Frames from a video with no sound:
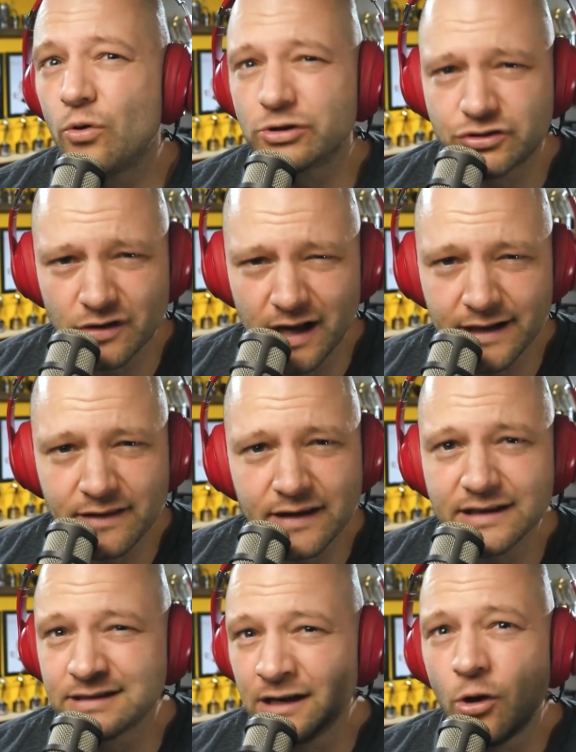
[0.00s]
or trying
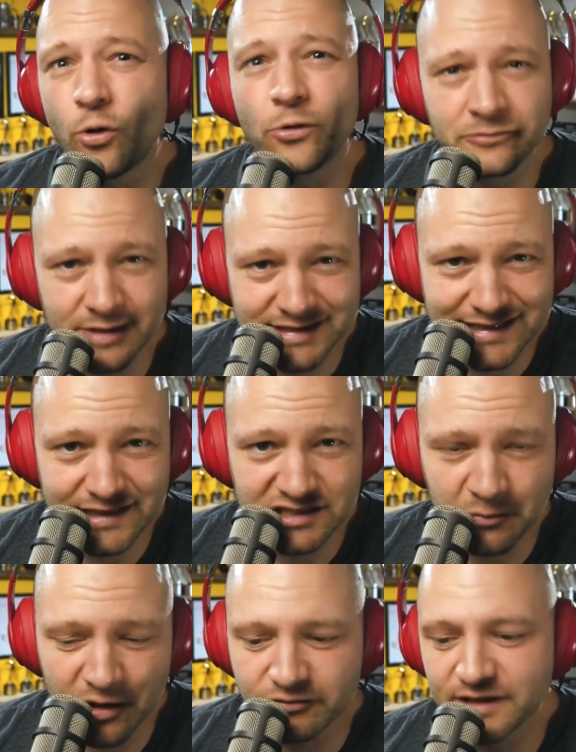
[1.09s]
things or risking
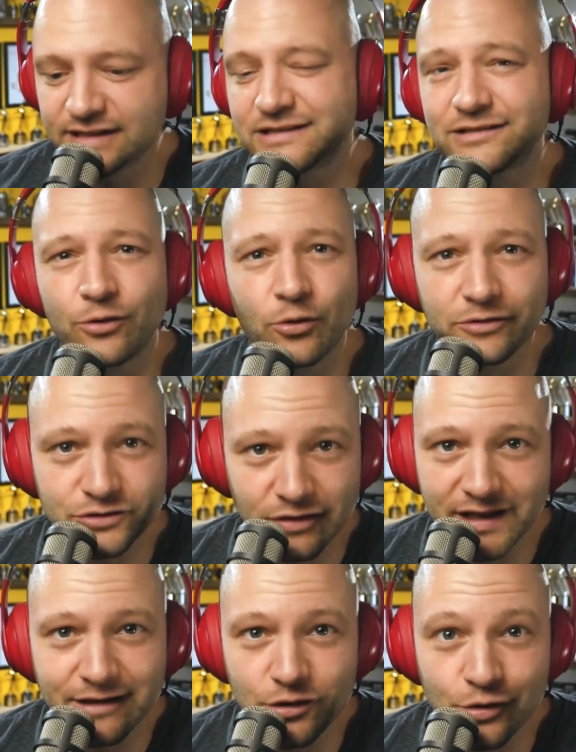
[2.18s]
small risks or tr
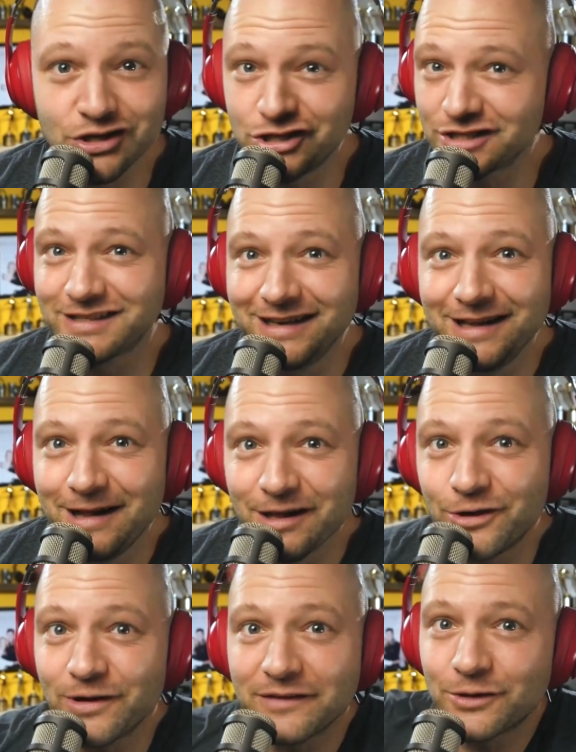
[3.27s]
like you can just,
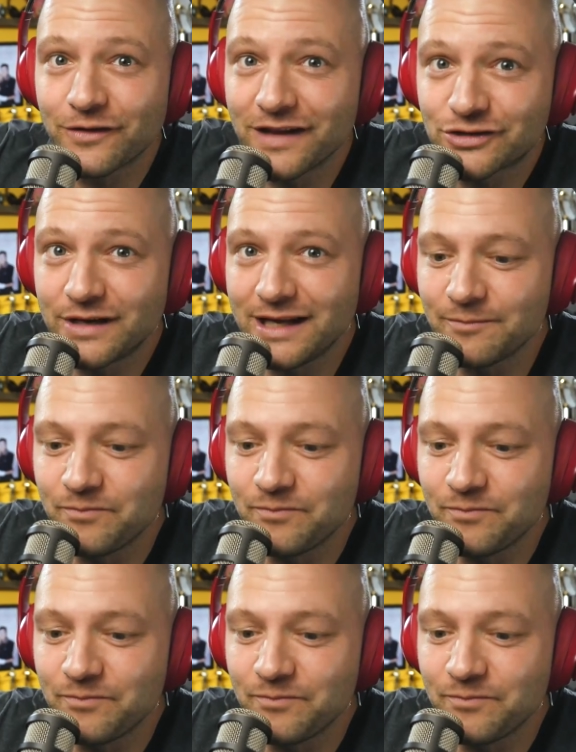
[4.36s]
you don't have to go to the extreme.